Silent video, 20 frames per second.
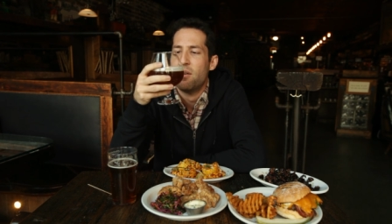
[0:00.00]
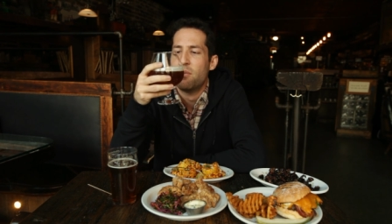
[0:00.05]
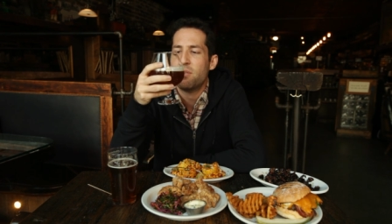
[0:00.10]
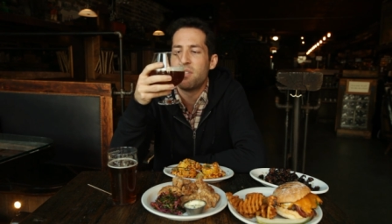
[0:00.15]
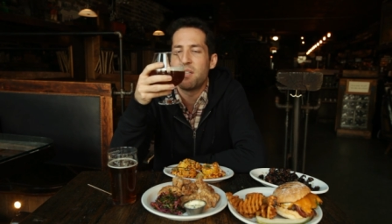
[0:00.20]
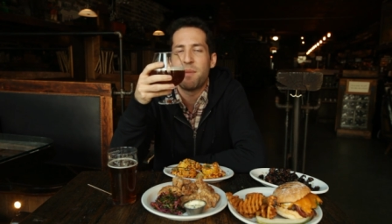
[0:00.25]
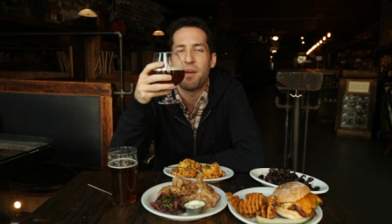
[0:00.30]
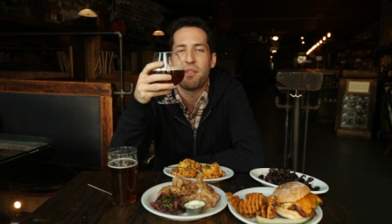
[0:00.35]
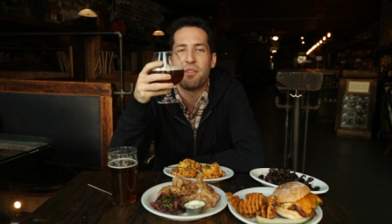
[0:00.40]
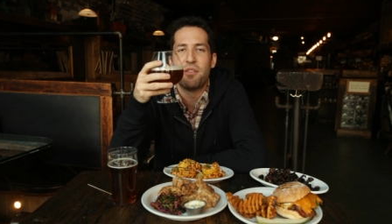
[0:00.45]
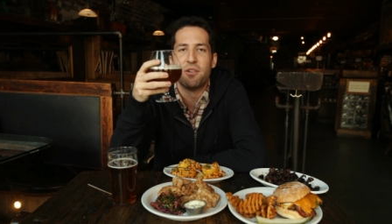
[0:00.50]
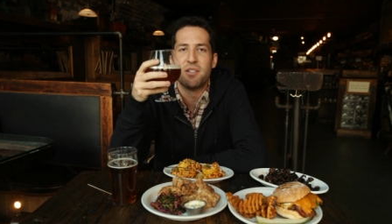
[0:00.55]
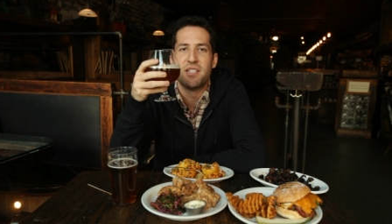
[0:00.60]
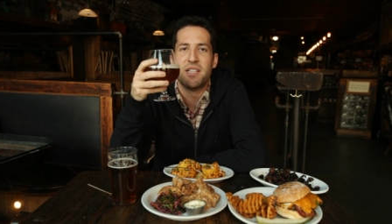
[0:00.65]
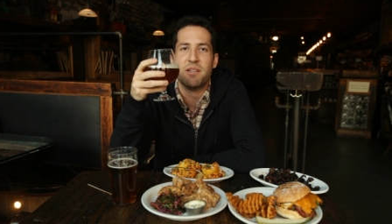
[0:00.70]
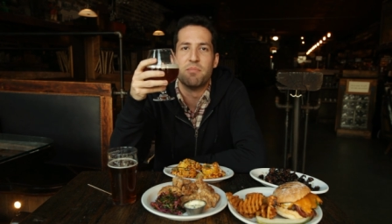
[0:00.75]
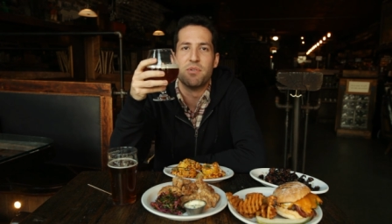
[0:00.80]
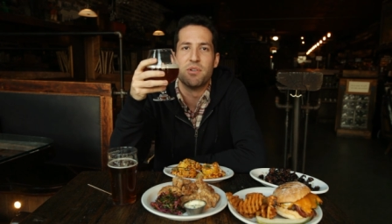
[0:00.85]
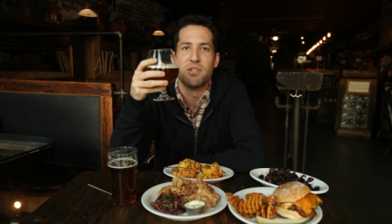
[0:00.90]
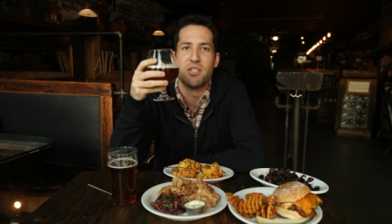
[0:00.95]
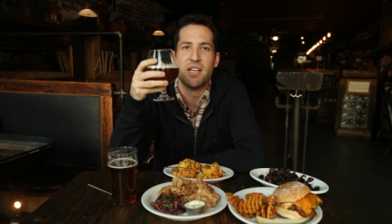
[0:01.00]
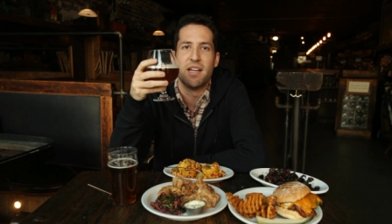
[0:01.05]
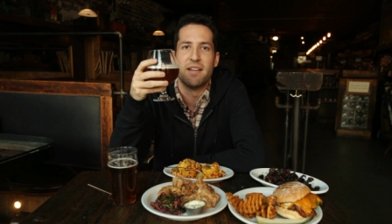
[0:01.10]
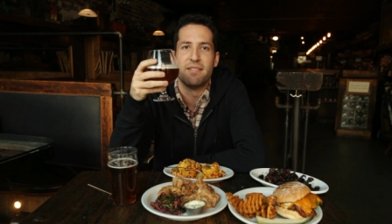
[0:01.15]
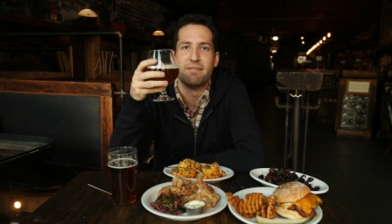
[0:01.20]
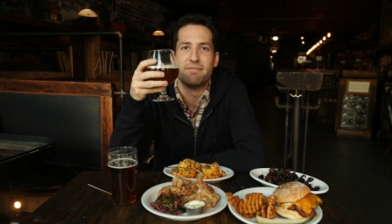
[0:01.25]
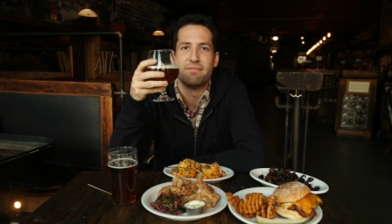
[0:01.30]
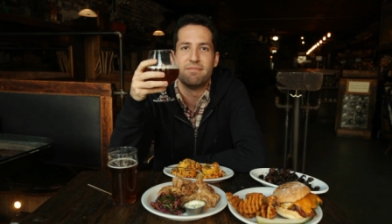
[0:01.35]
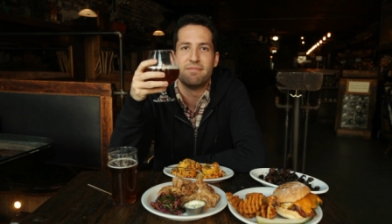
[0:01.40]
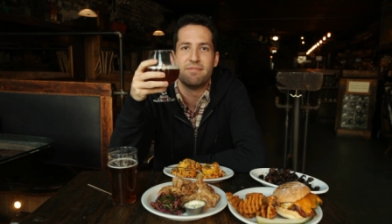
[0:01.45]
We're talking about thirteen percent
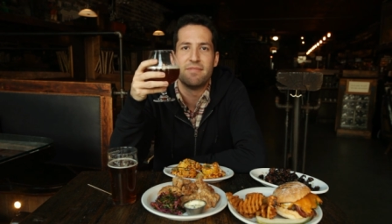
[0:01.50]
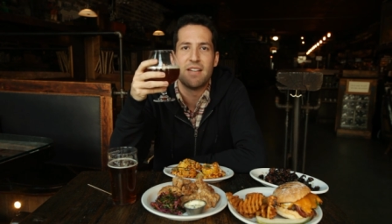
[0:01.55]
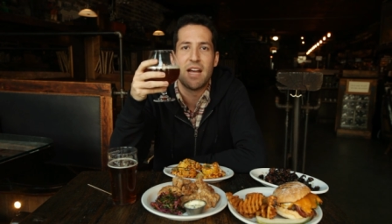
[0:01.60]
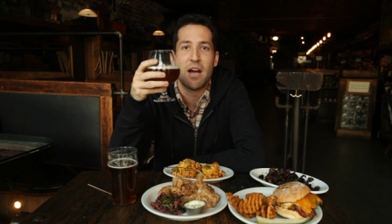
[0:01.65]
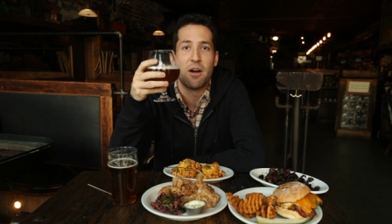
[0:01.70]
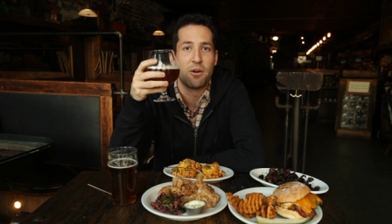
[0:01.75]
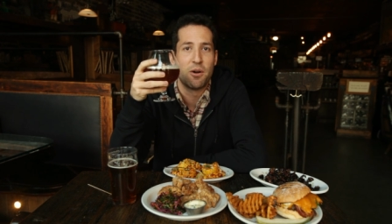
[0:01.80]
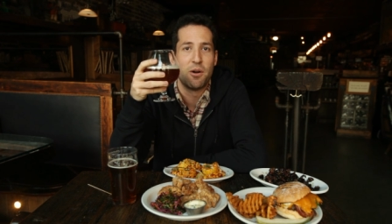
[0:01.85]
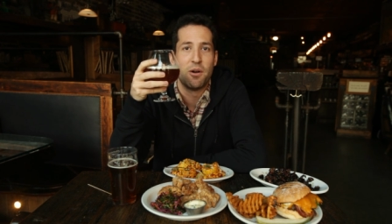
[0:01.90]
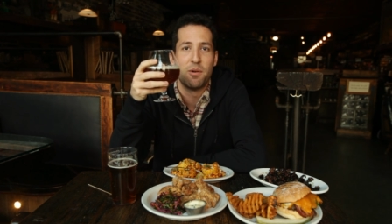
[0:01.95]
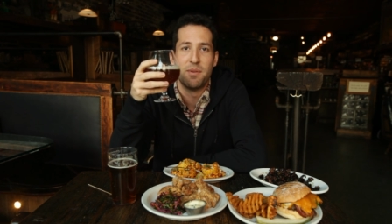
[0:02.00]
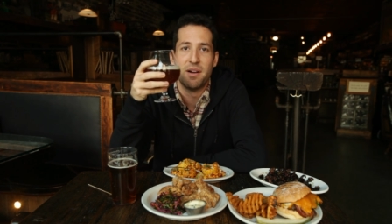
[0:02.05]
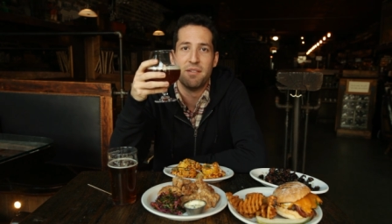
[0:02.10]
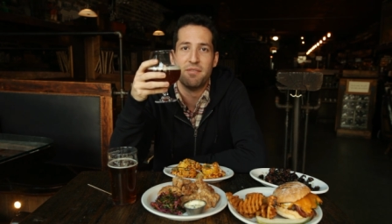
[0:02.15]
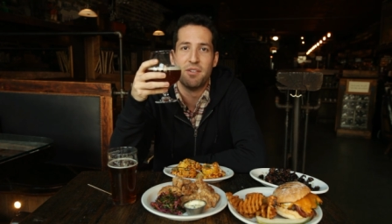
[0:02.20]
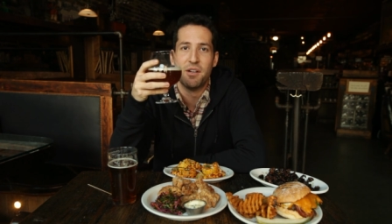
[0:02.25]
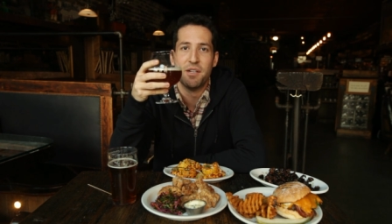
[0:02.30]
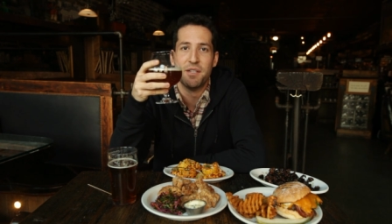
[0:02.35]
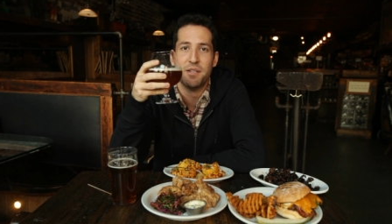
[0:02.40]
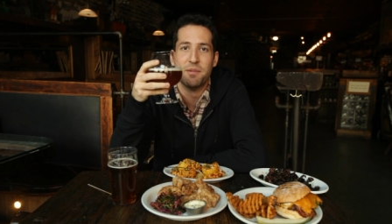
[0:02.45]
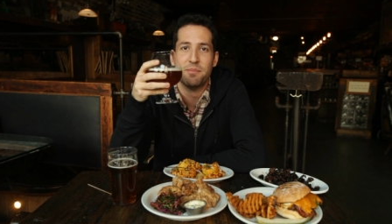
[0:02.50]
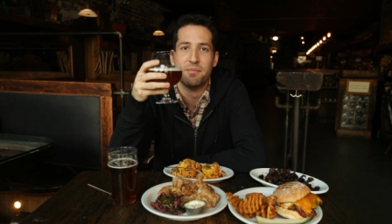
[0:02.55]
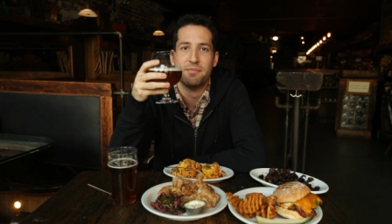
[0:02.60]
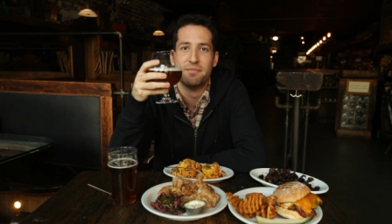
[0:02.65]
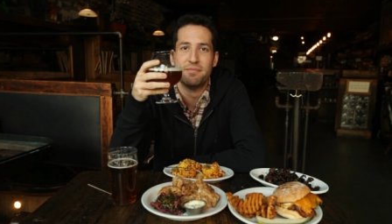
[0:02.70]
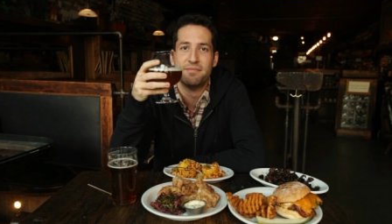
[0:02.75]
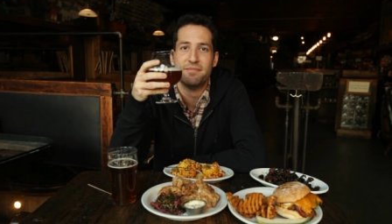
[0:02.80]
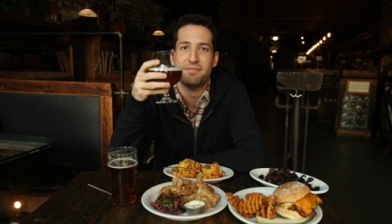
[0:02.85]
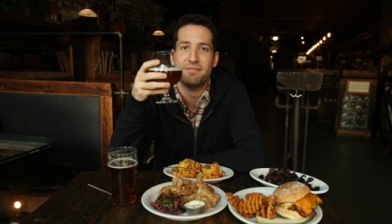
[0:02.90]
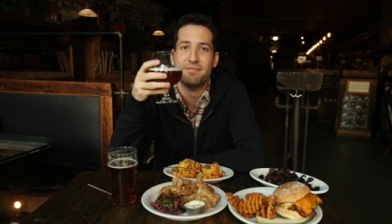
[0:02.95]
alcohol by volume.
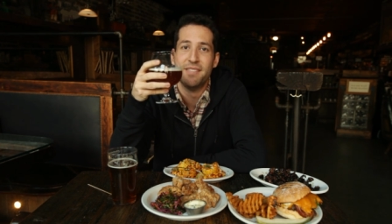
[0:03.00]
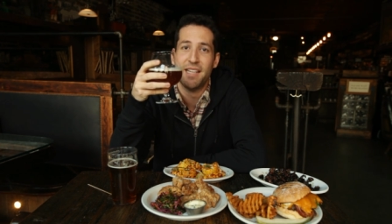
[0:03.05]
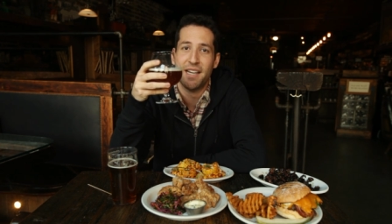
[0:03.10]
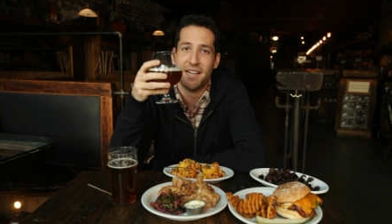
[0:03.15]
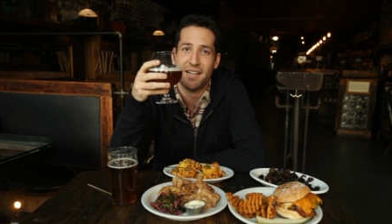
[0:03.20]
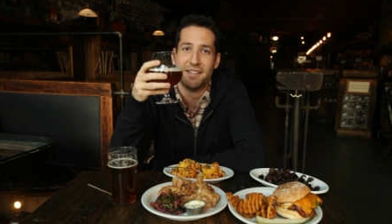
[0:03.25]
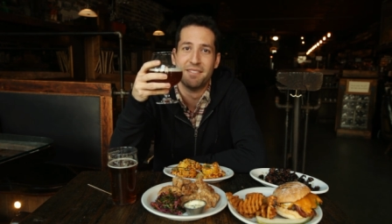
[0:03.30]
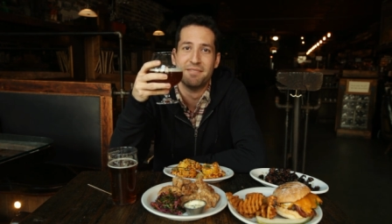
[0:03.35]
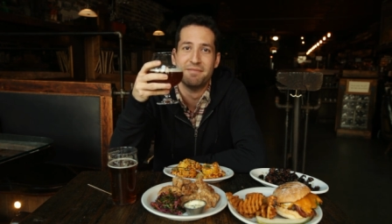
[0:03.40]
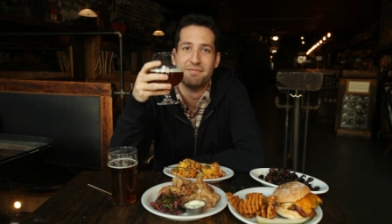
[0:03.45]
Yeah.